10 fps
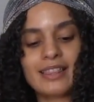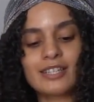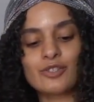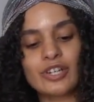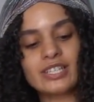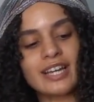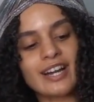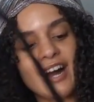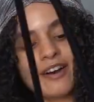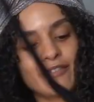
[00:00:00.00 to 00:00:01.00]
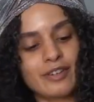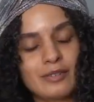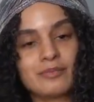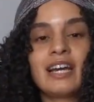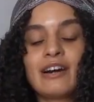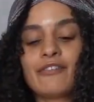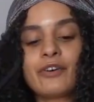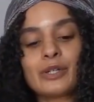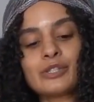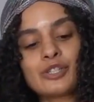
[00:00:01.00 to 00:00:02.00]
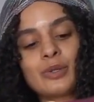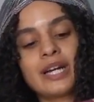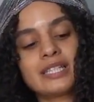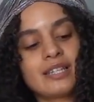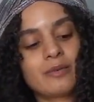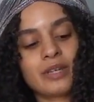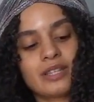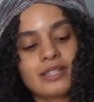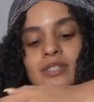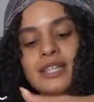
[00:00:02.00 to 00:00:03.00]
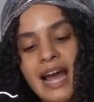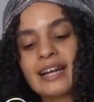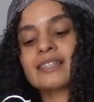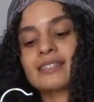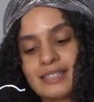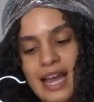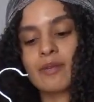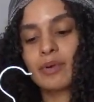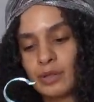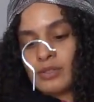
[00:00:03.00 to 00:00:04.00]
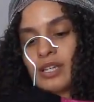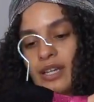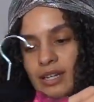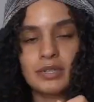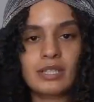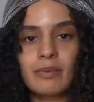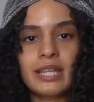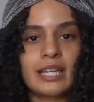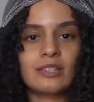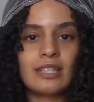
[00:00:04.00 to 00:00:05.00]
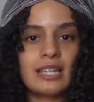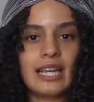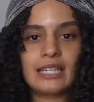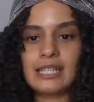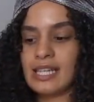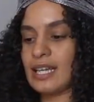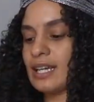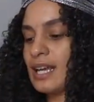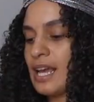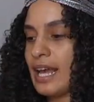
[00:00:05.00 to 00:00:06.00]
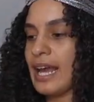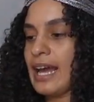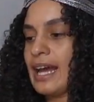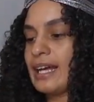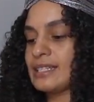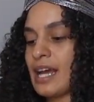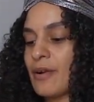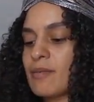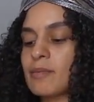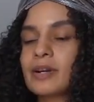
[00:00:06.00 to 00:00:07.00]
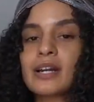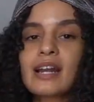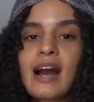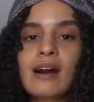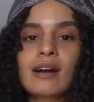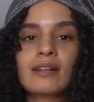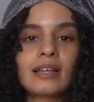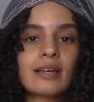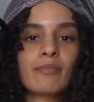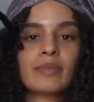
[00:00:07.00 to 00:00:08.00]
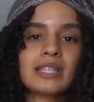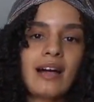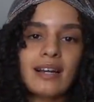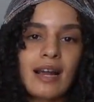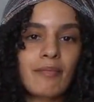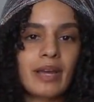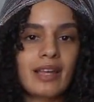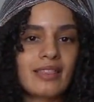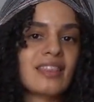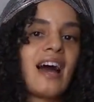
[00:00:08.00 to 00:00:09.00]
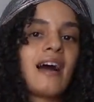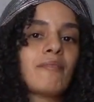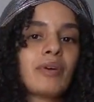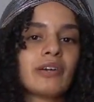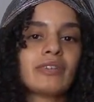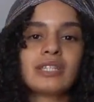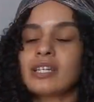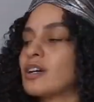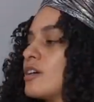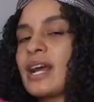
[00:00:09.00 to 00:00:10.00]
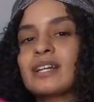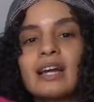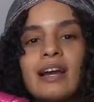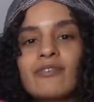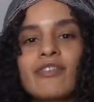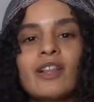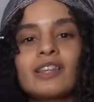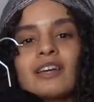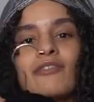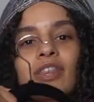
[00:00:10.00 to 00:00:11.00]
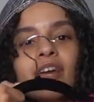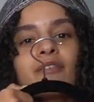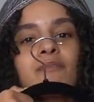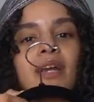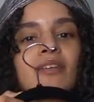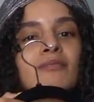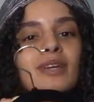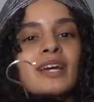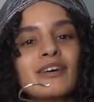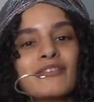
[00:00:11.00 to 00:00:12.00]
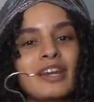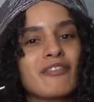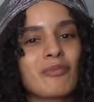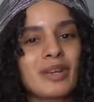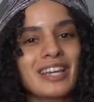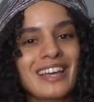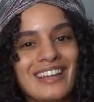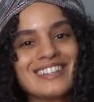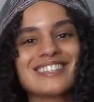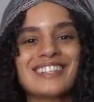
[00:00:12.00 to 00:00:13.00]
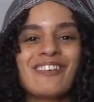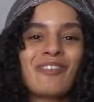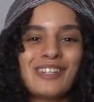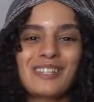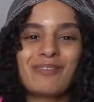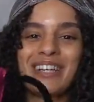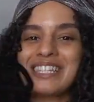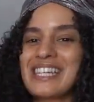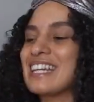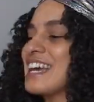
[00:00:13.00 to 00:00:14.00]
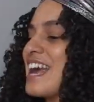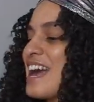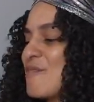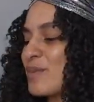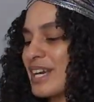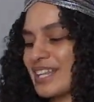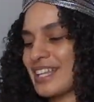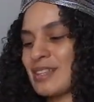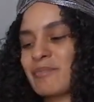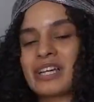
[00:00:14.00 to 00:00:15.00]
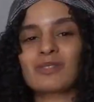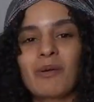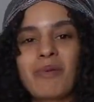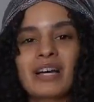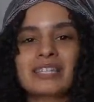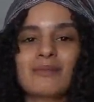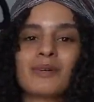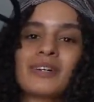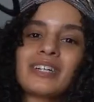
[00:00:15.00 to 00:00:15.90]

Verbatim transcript: This dress I got from a photo shoot I did with Zach, Zach Posen. It must have been like two thousand eighteen, and I remember not like metallic not being that big of a deal. But I, I fell in love with it. It reminded me of Never Been Kissed for some reason, but in like the best way possible.